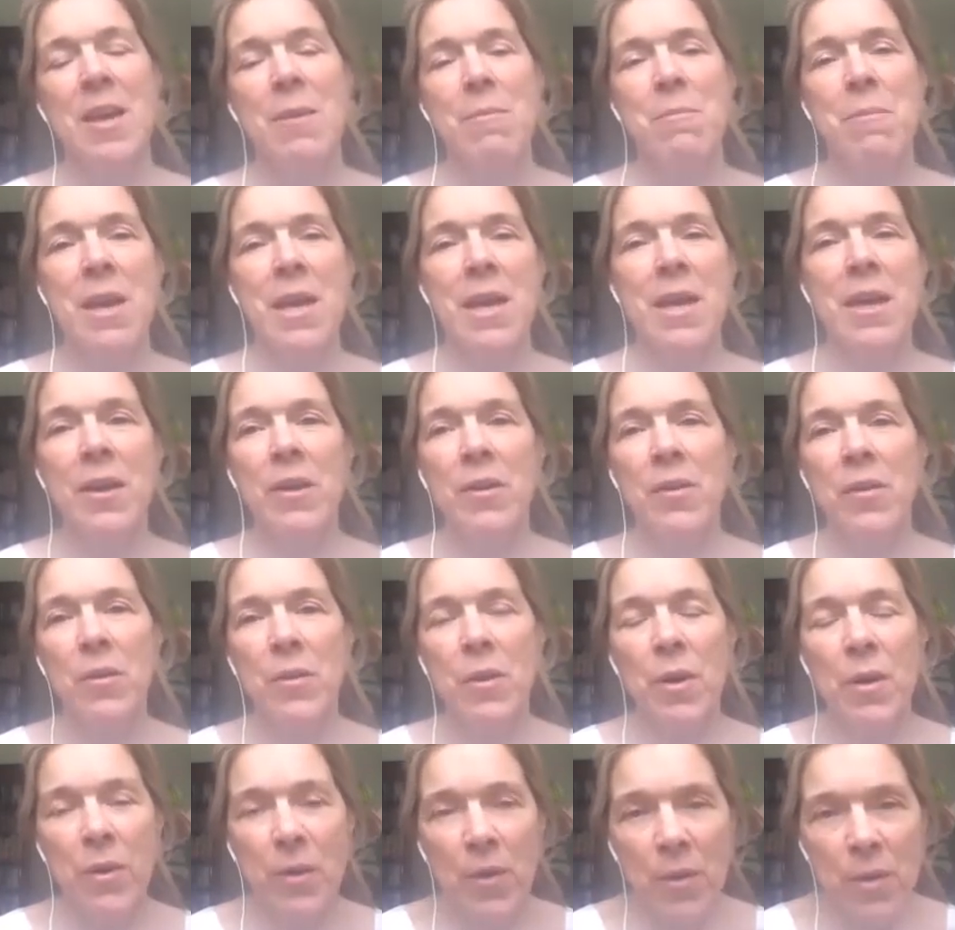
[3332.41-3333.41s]
Make a
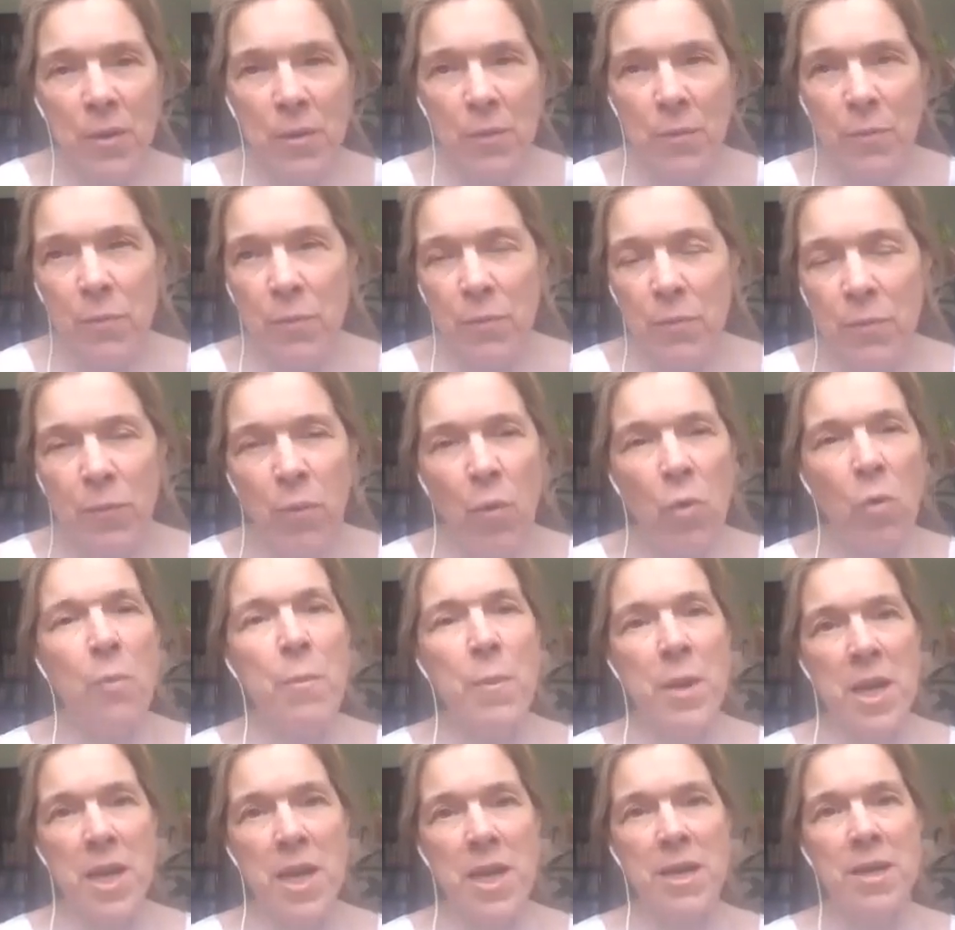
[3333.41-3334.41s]

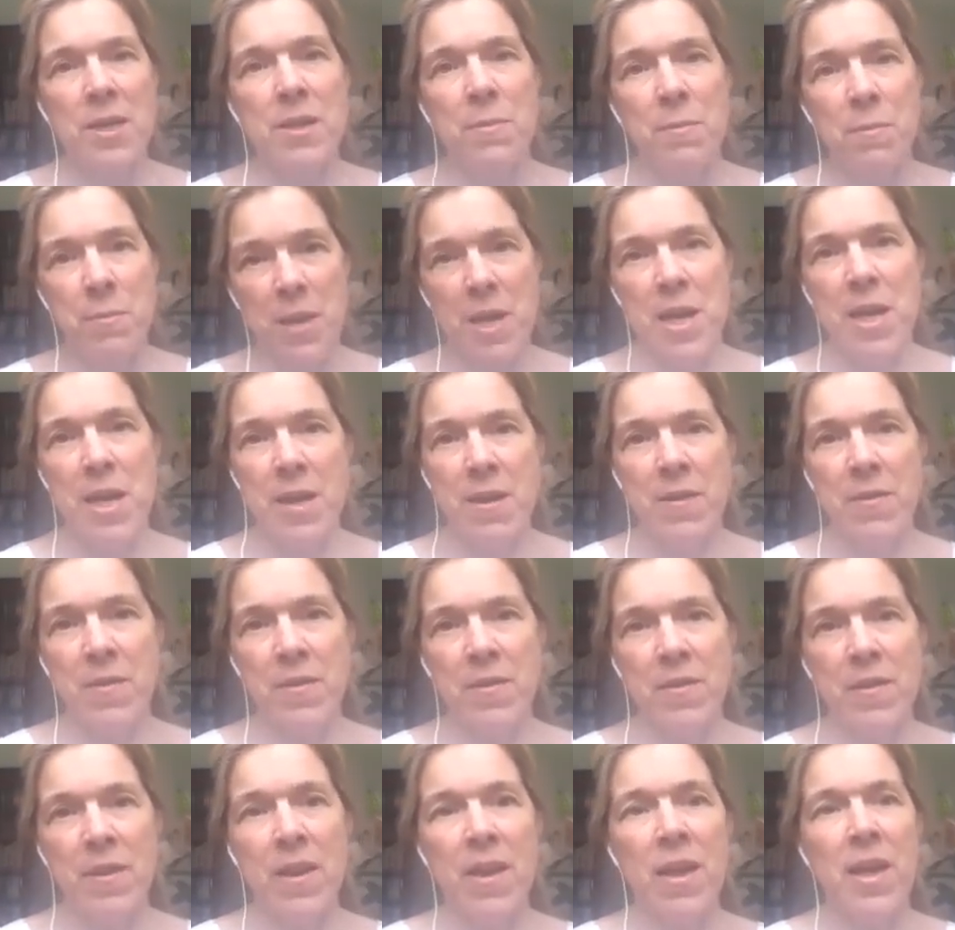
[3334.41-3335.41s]
4-minute
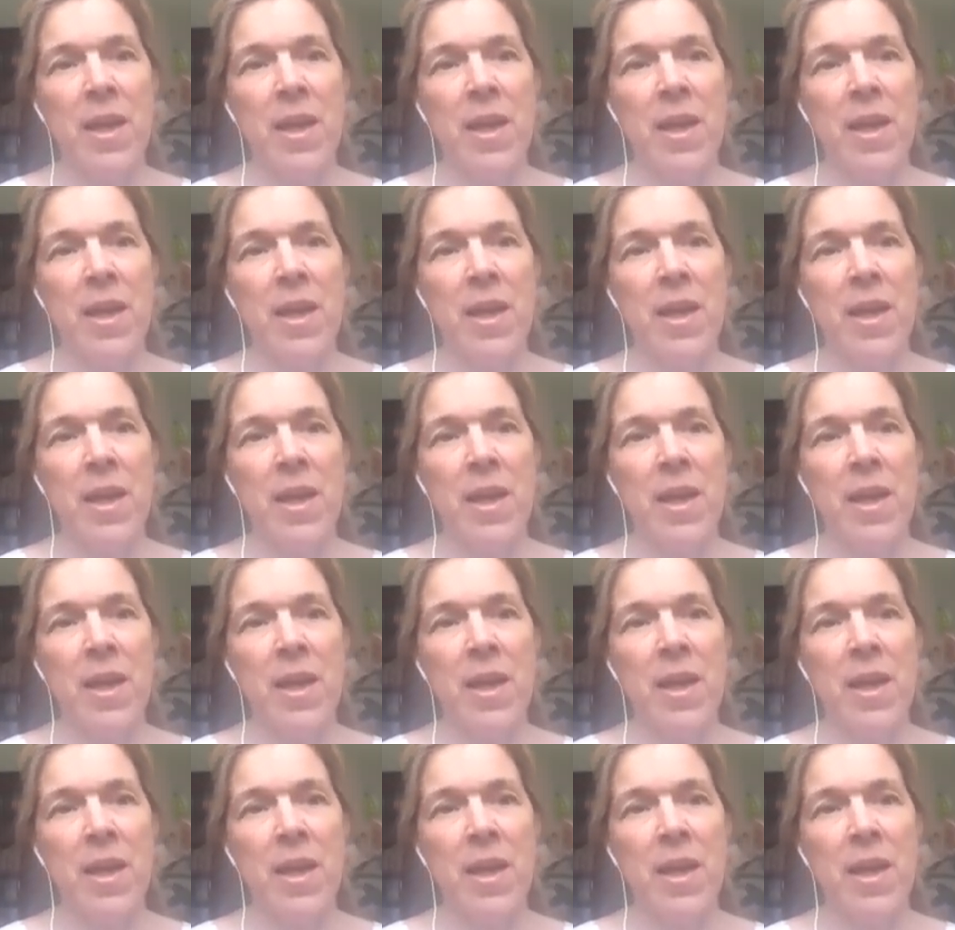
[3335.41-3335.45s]
piece.